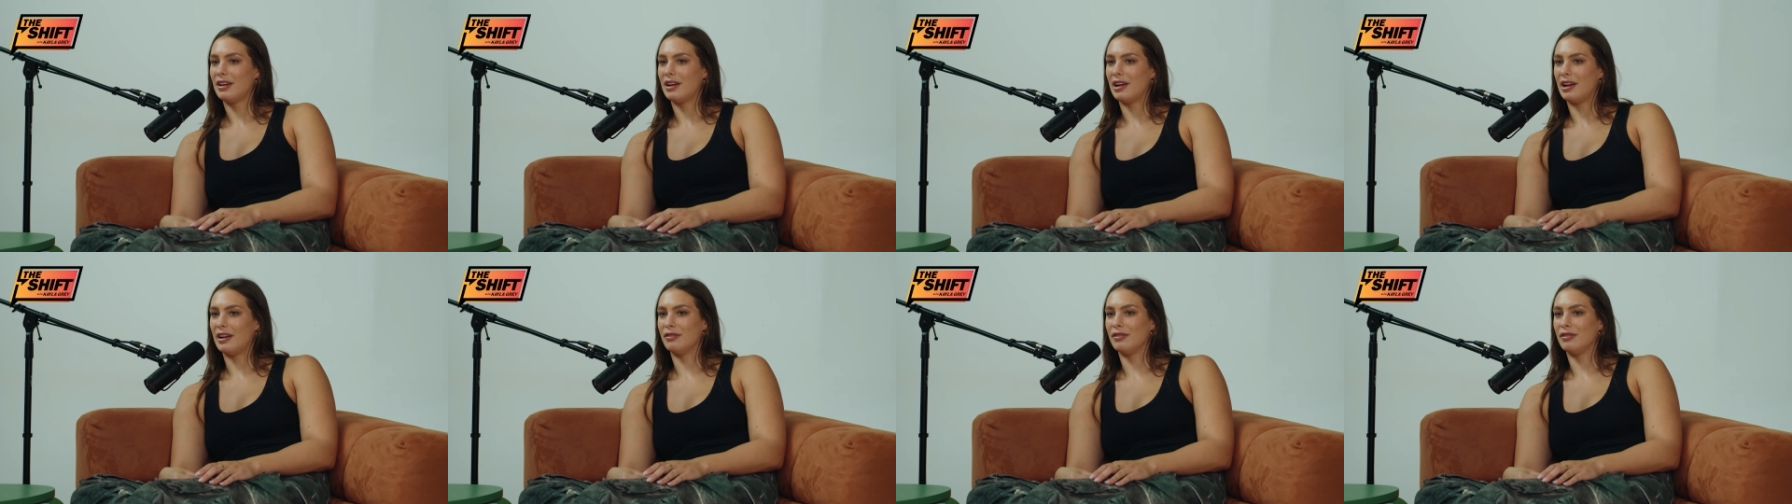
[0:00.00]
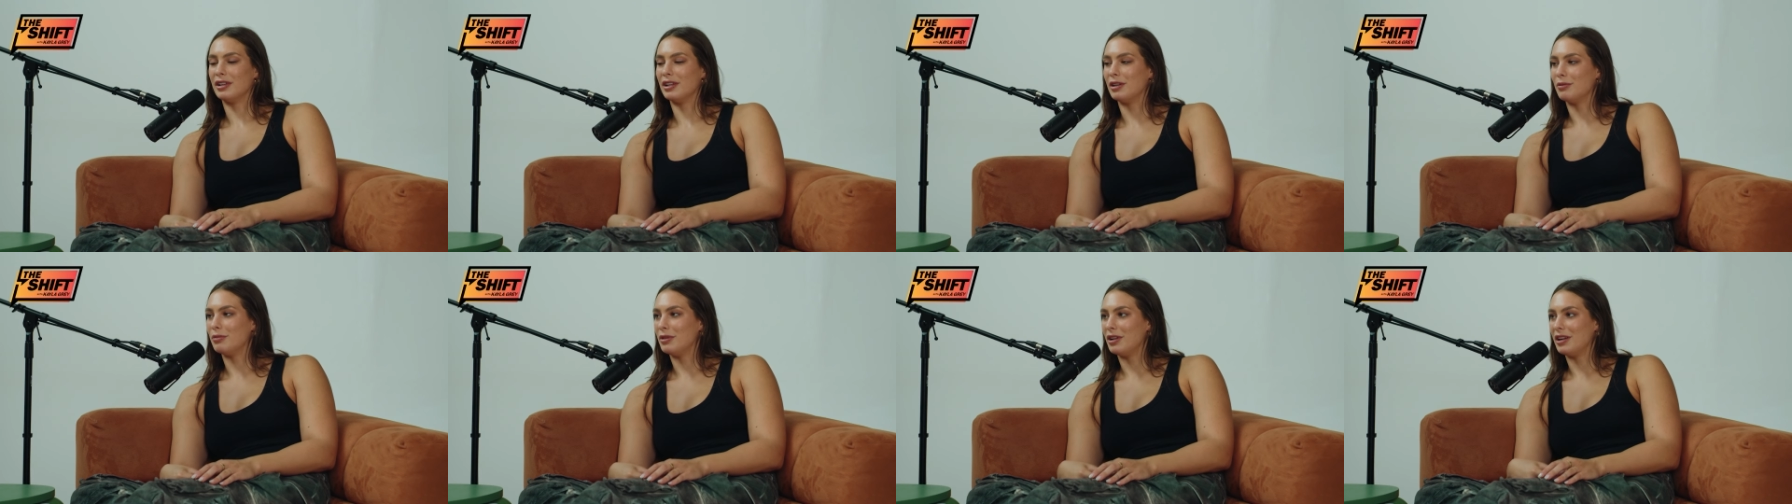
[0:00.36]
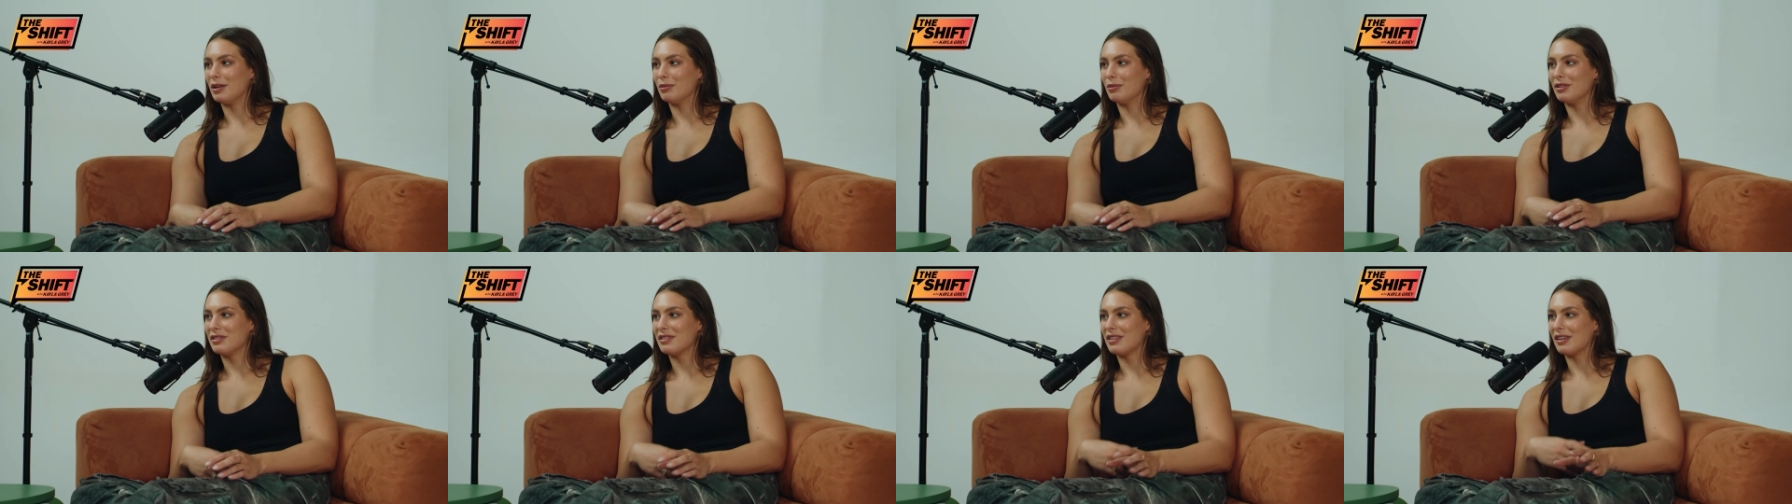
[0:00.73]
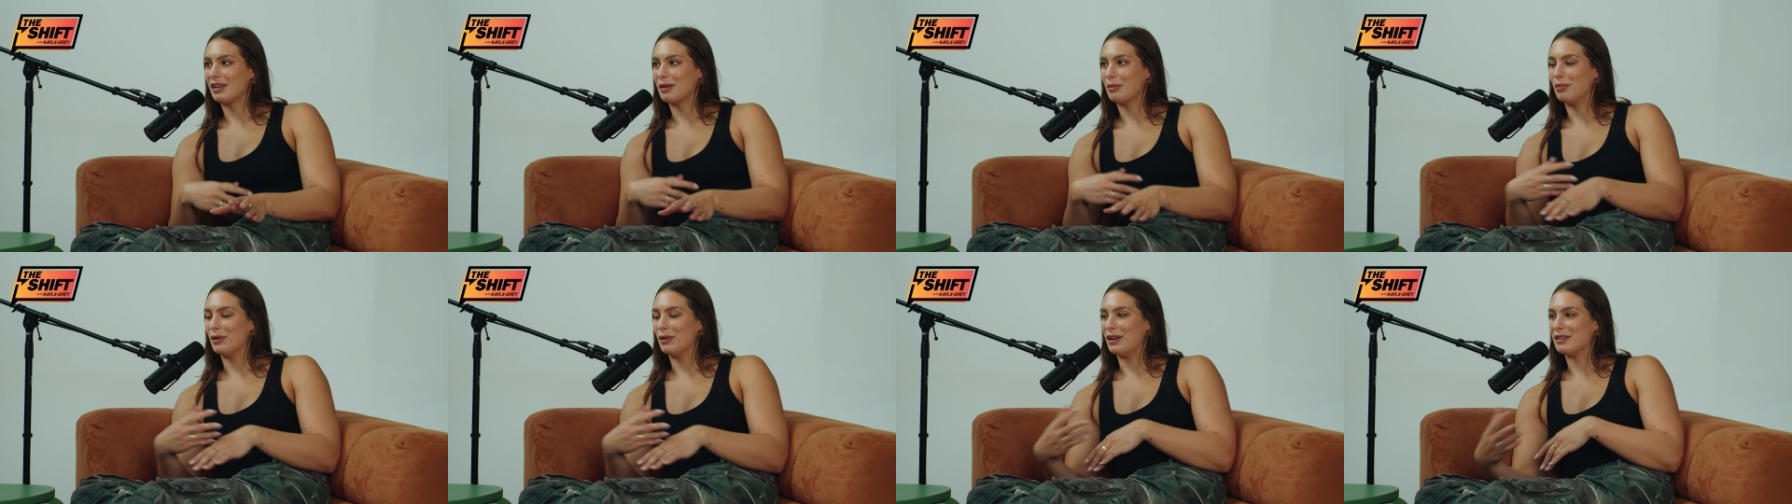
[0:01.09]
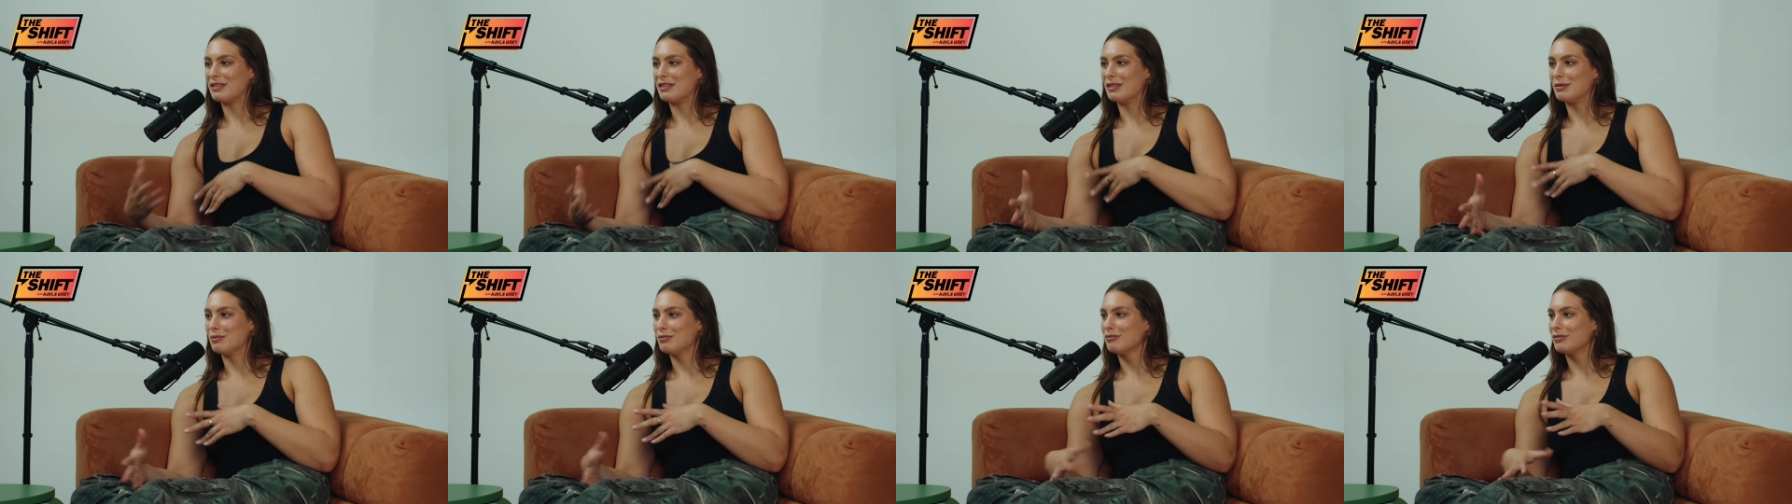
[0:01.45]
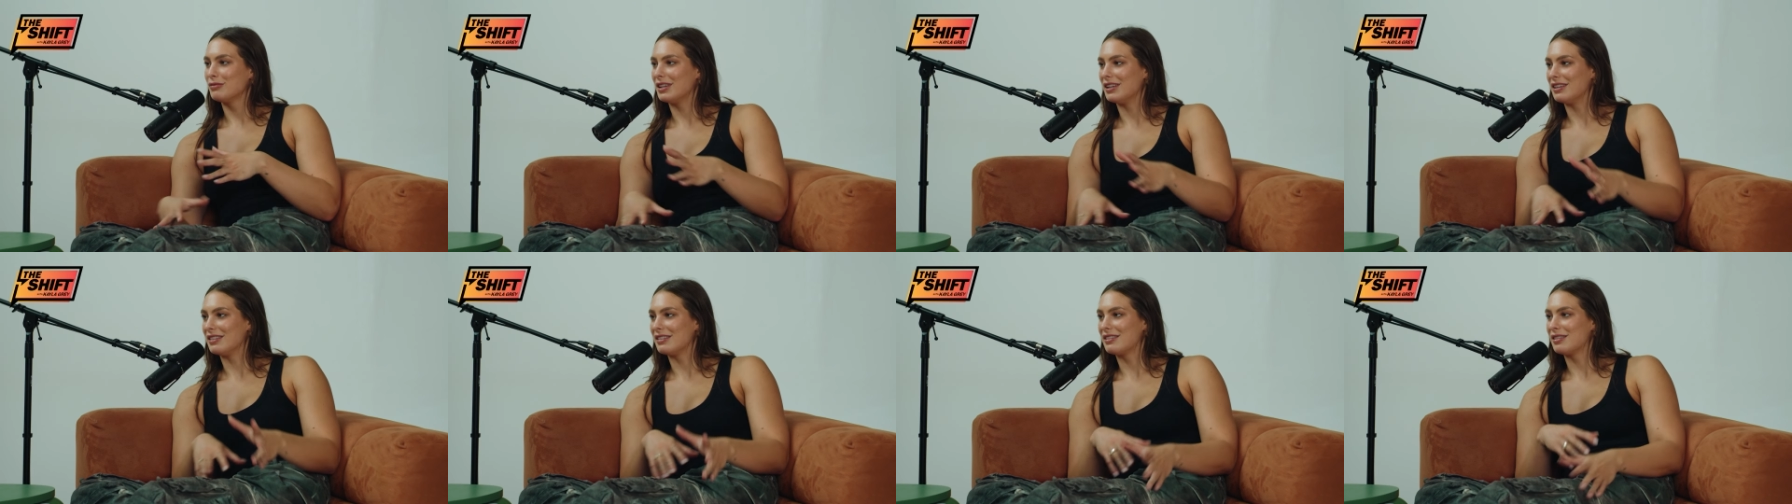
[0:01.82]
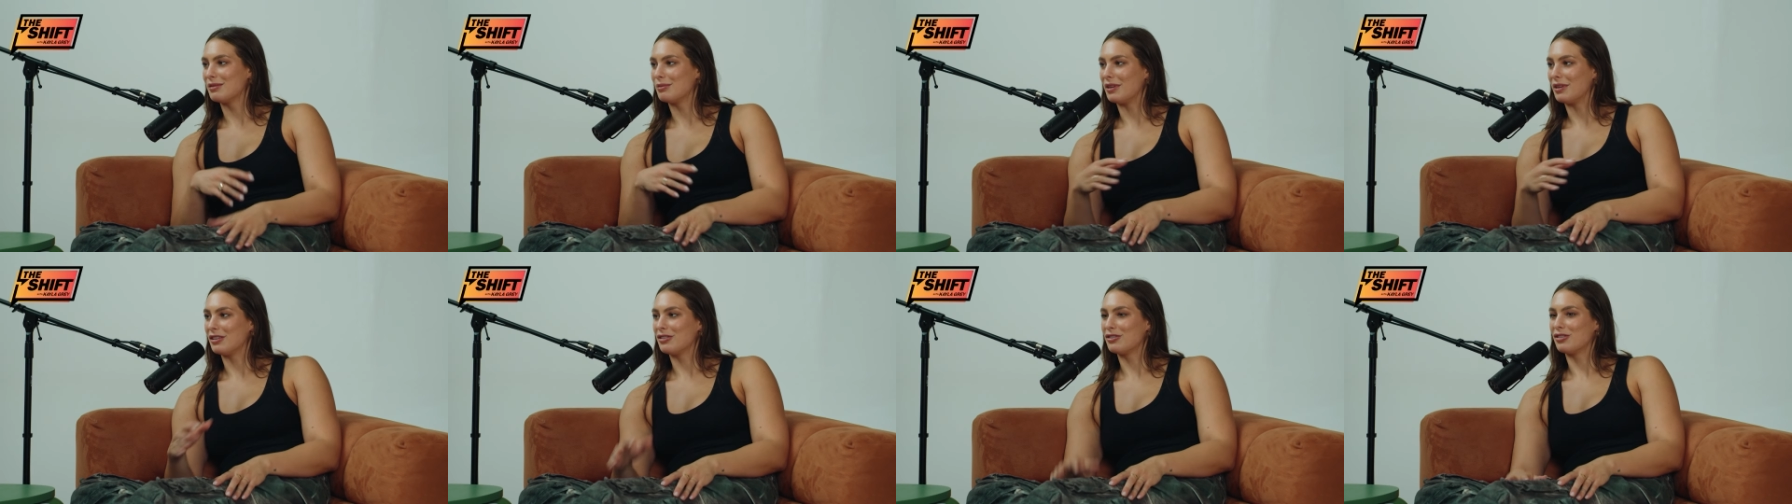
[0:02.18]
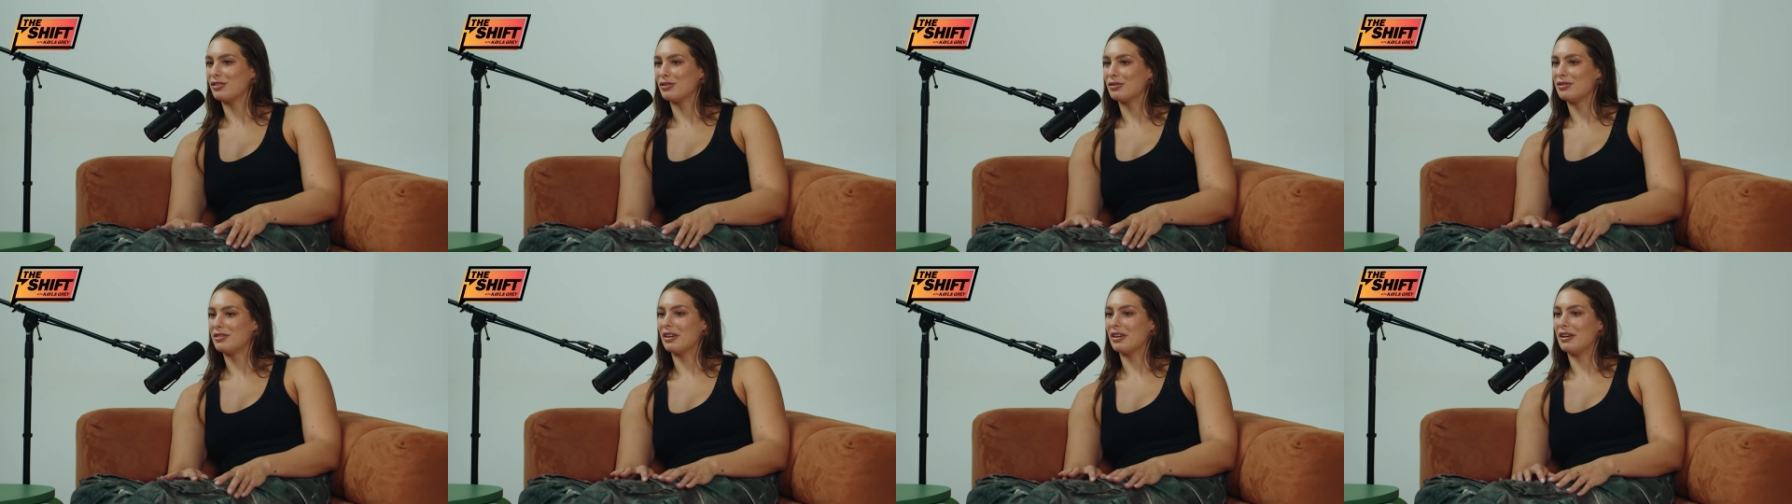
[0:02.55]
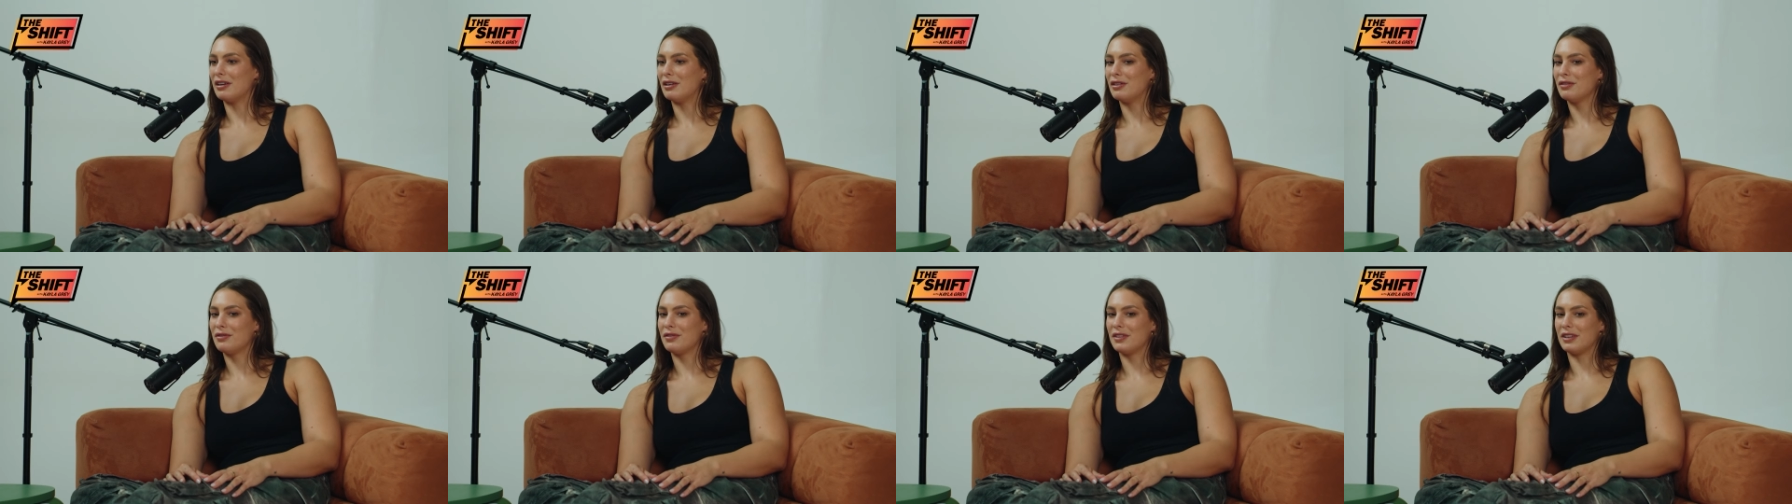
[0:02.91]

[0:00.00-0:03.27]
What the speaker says: I've really been able to like blossom into my true self.